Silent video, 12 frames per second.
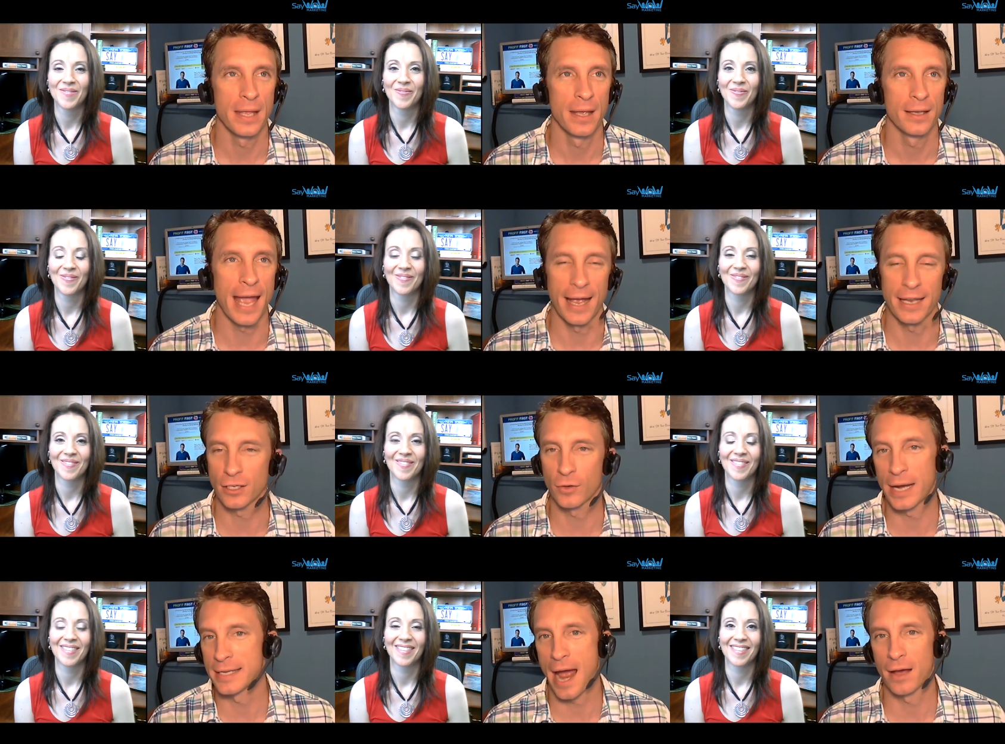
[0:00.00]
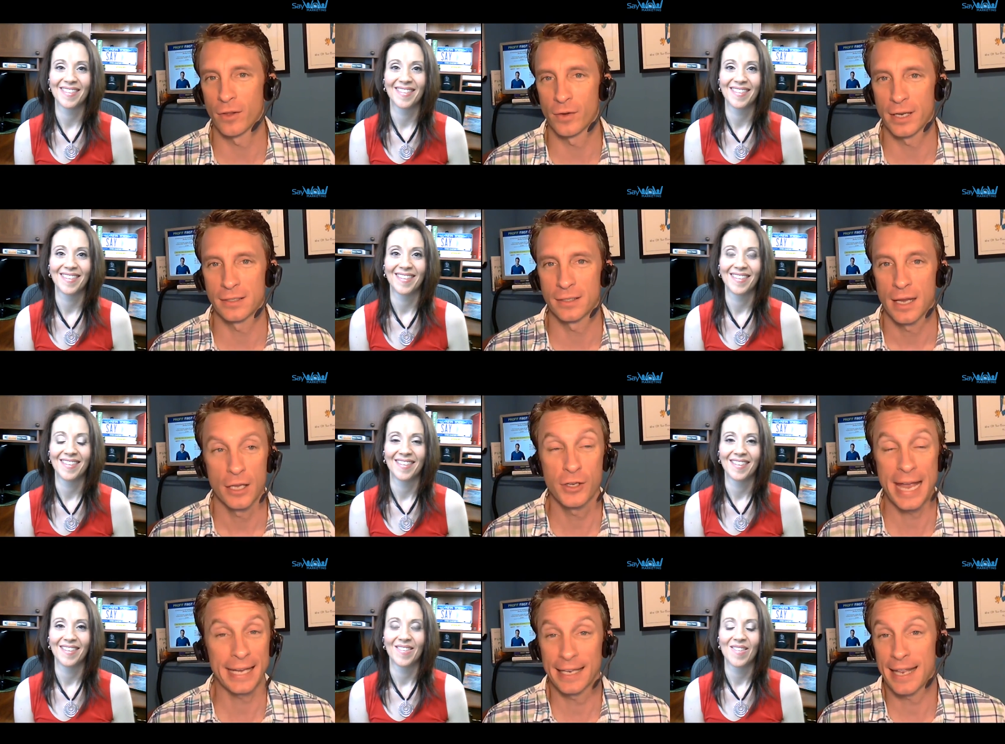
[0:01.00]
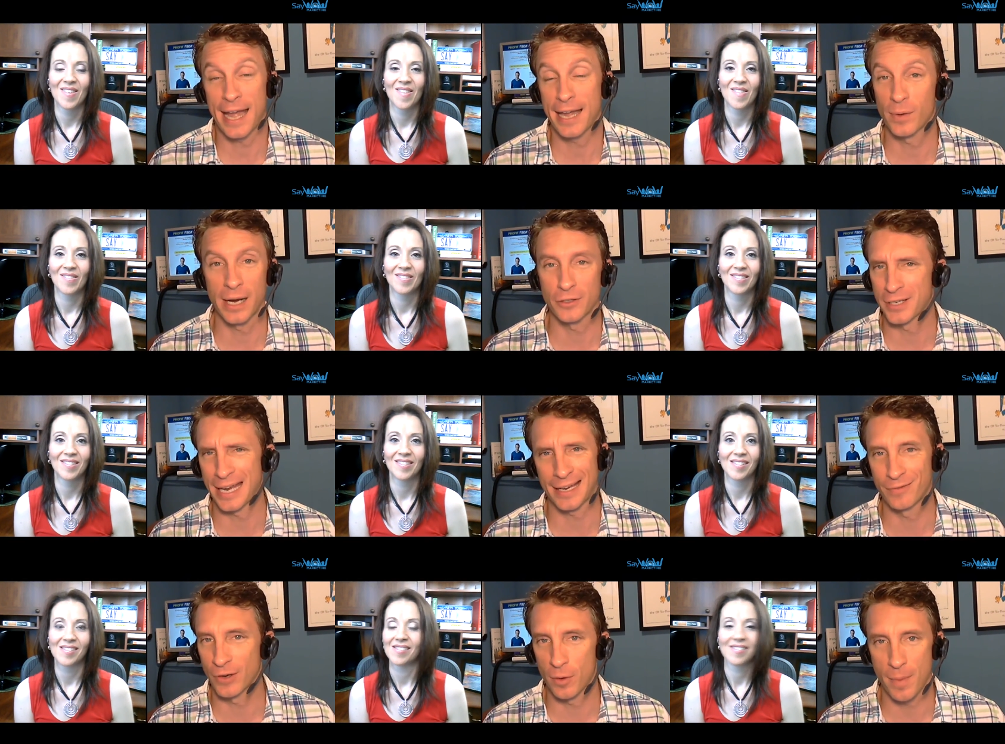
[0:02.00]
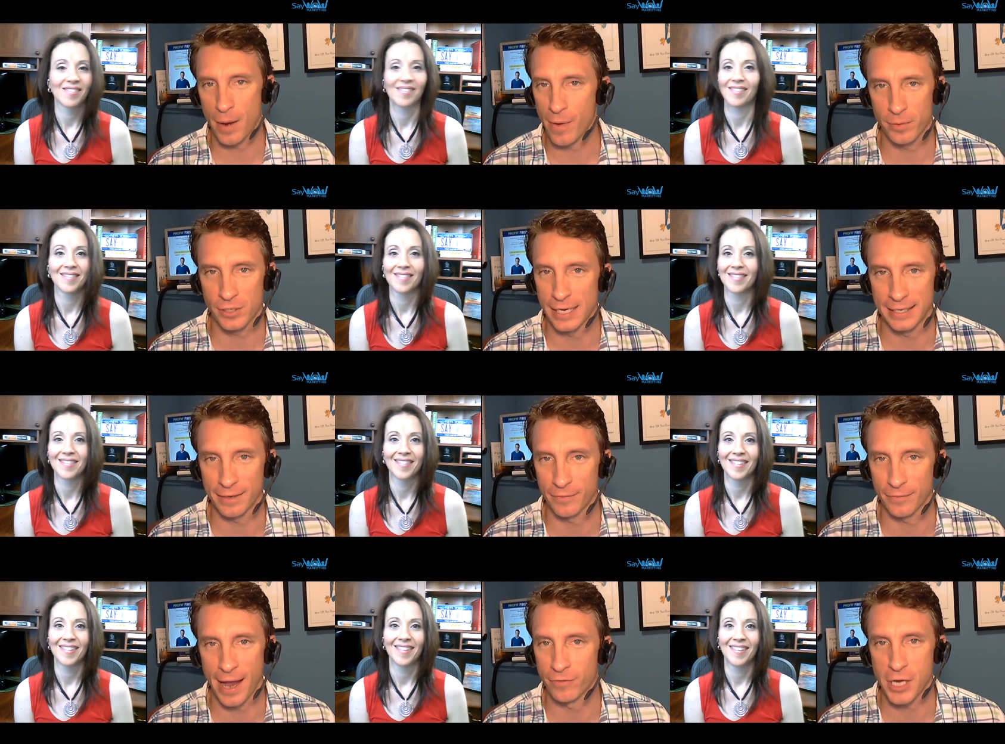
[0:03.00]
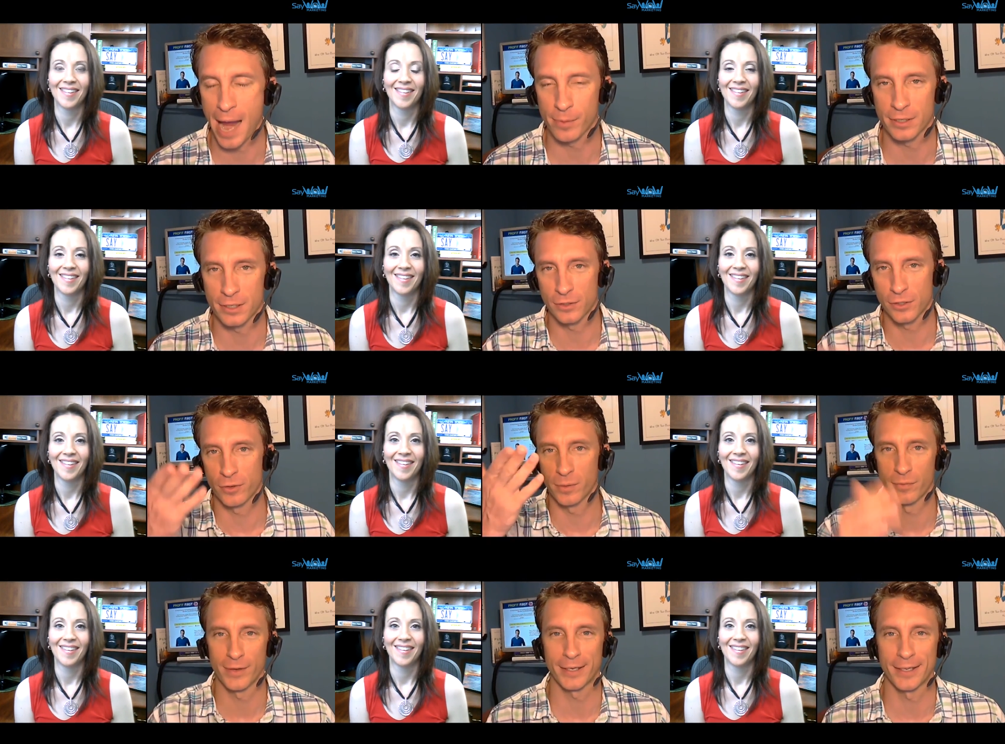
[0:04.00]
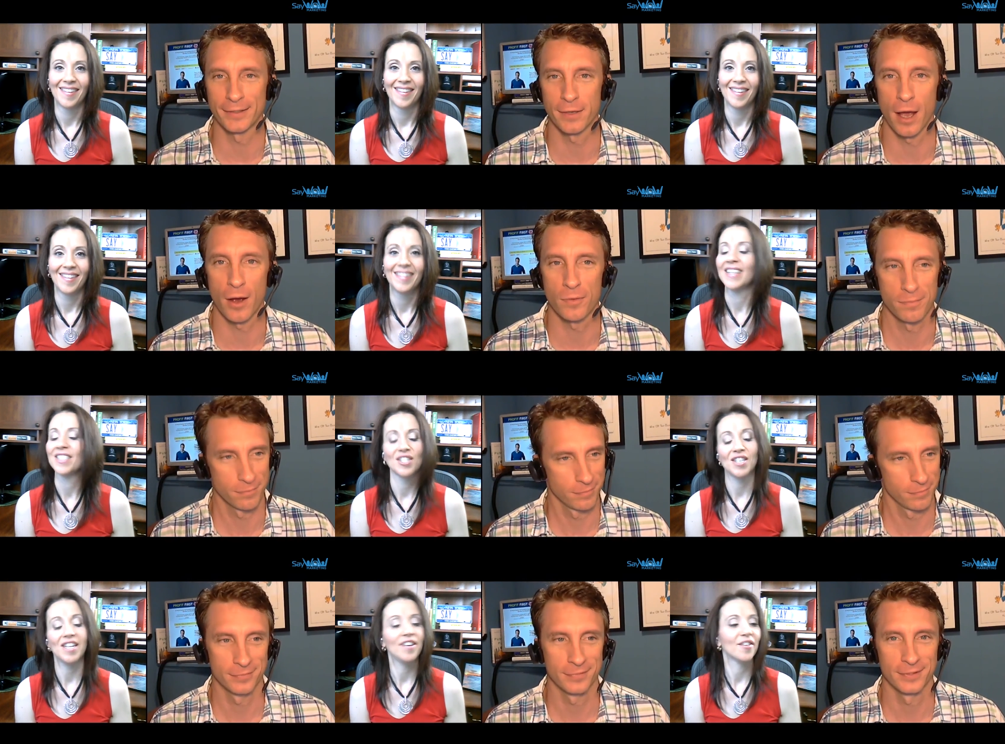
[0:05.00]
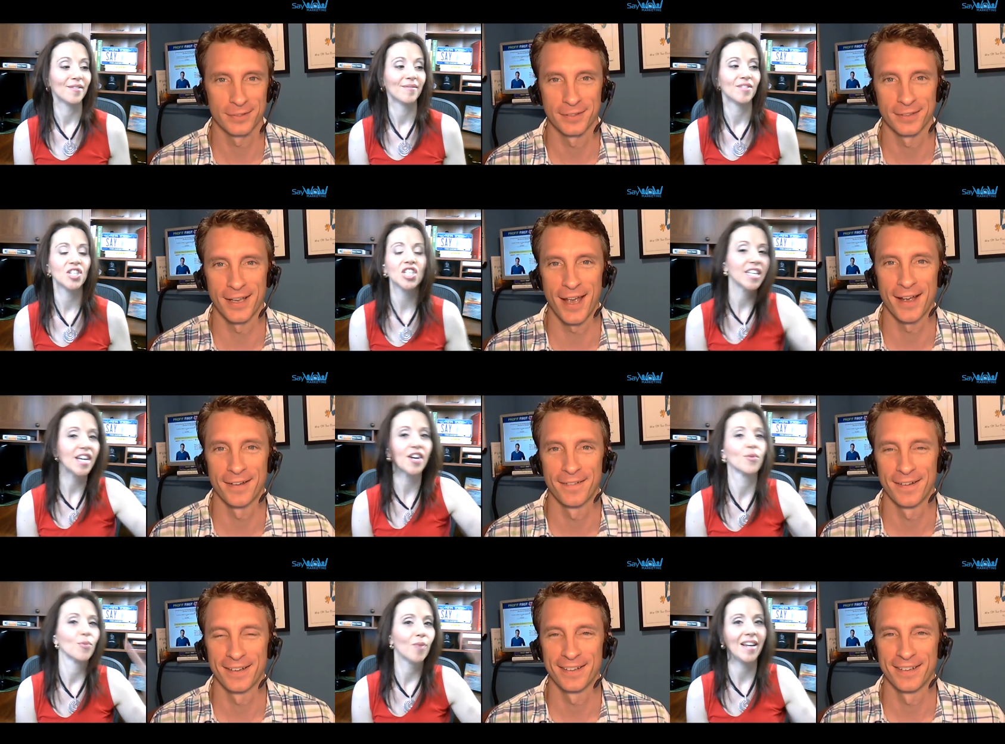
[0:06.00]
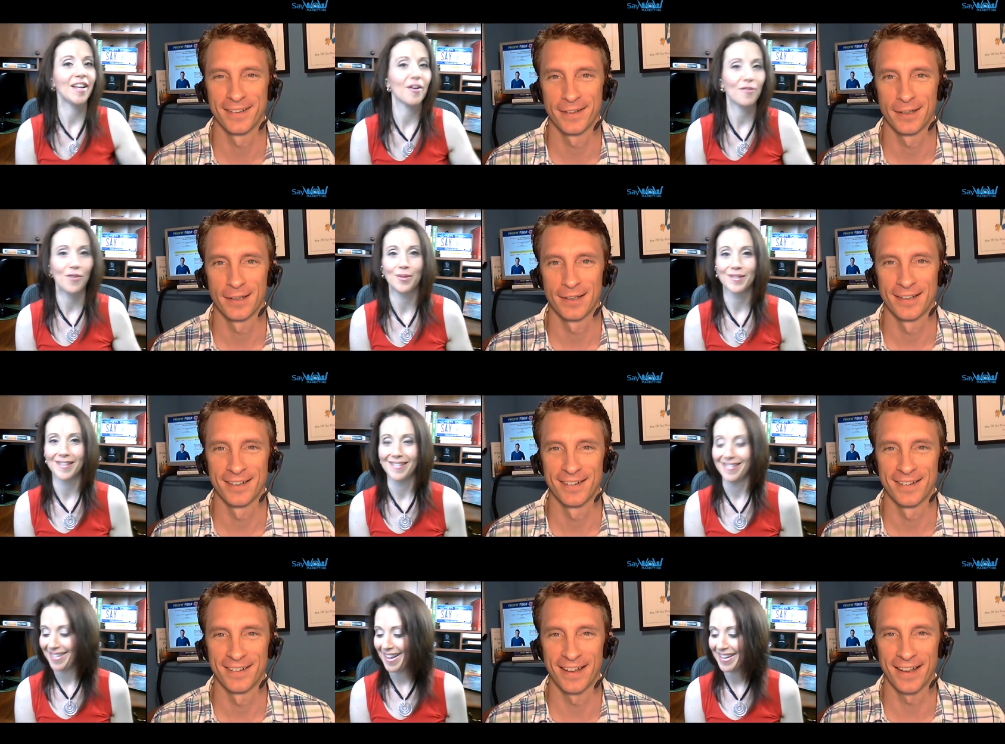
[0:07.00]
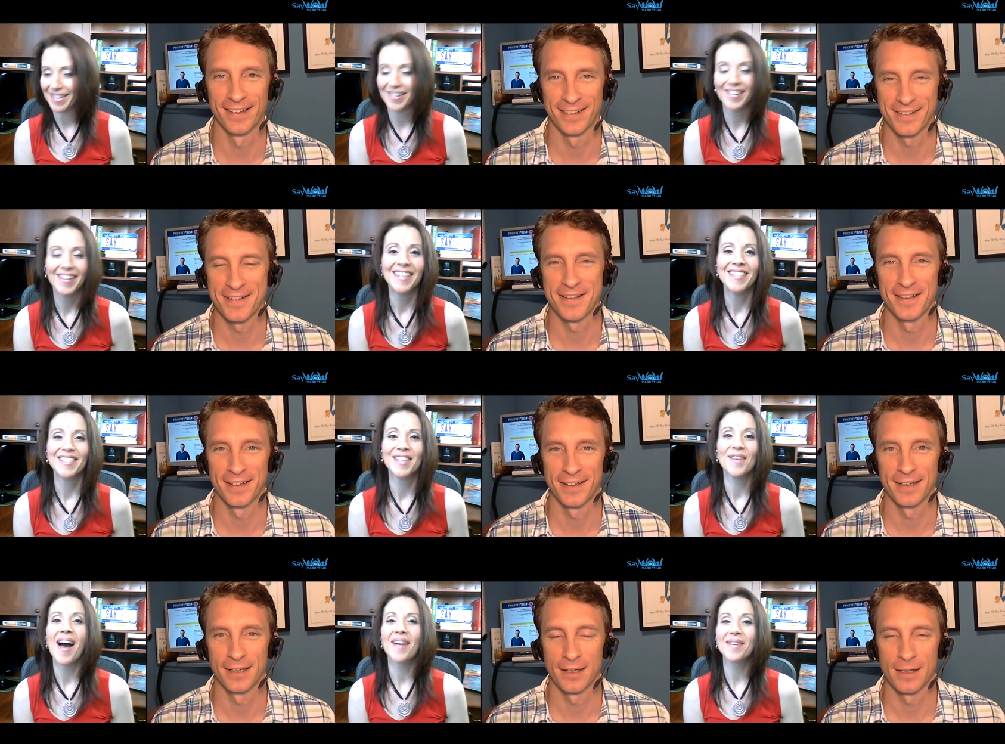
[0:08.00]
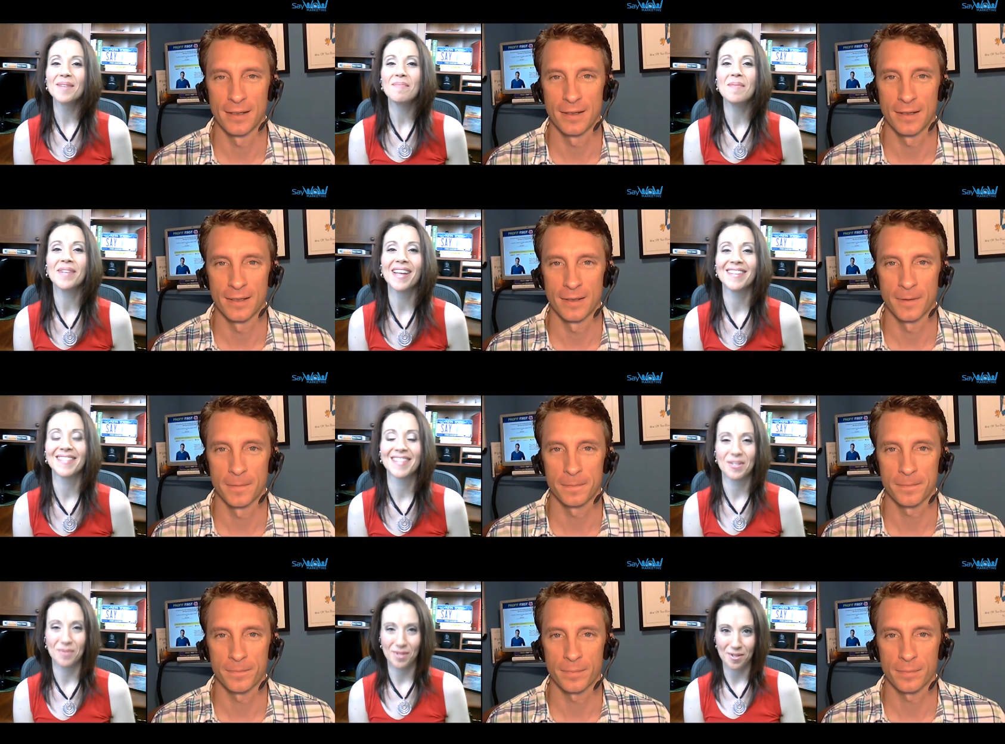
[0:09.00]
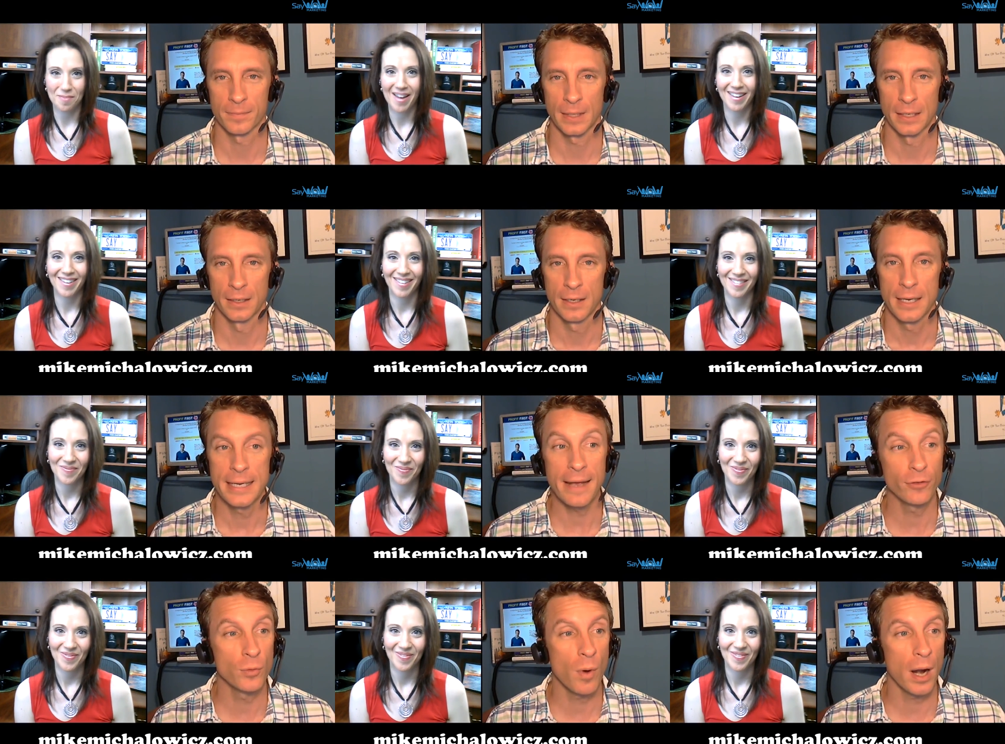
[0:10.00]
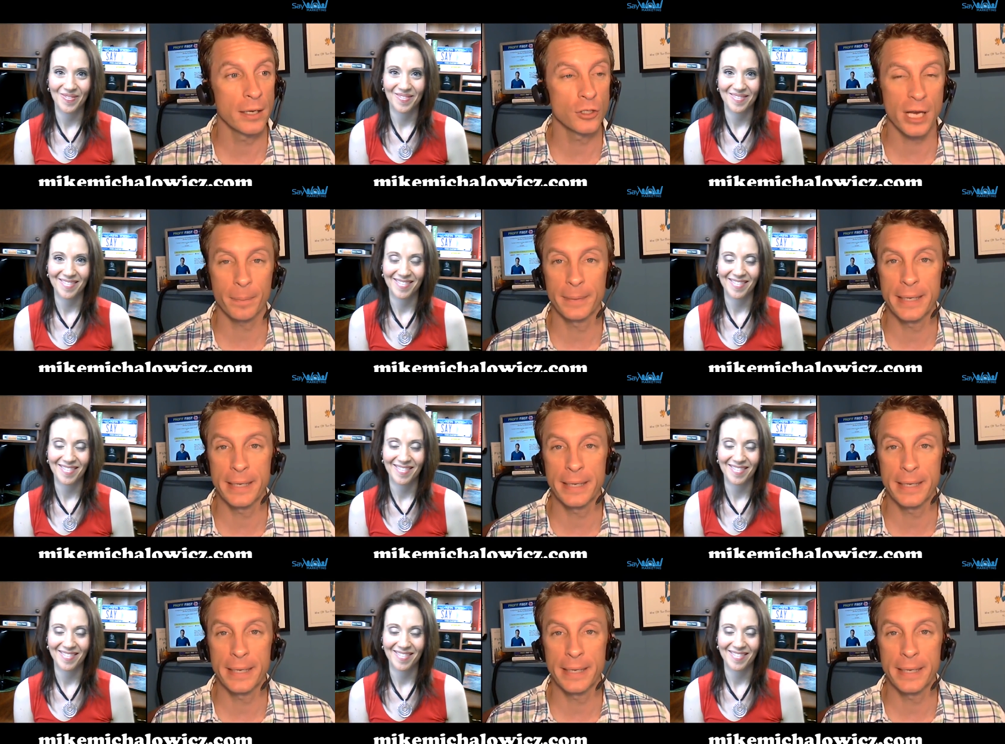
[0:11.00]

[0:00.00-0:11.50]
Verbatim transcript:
Speaker 1: yeah, it's a great download. It's you can't get it anywhere else. You can't even go to my website and get five chapters. It's only with Vickie. Yeah, just so. here,
Speaker 2: just here, yeah. right here, folks. Thank you. Yeah. So how can people get in touch with you, Mike?
Speaker 1: Yeah, if you want to check me